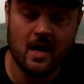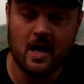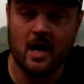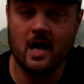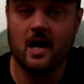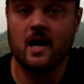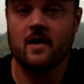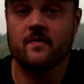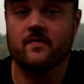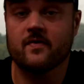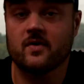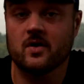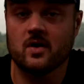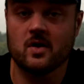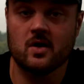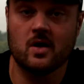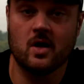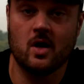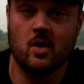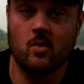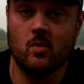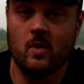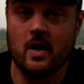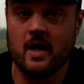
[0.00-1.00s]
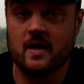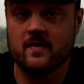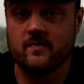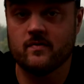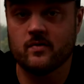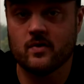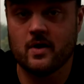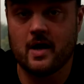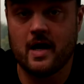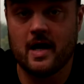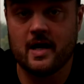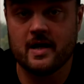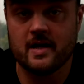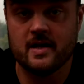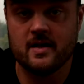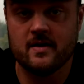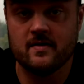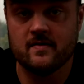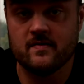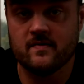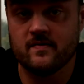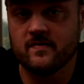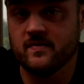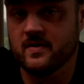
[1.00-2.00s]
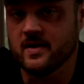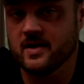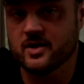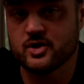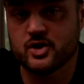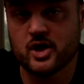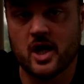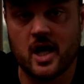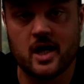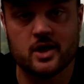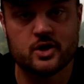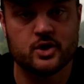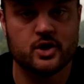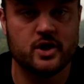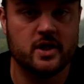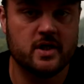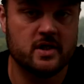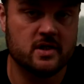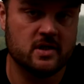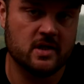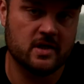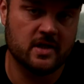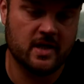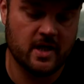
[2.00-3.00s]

offer a wide variety of like tchotchkes, like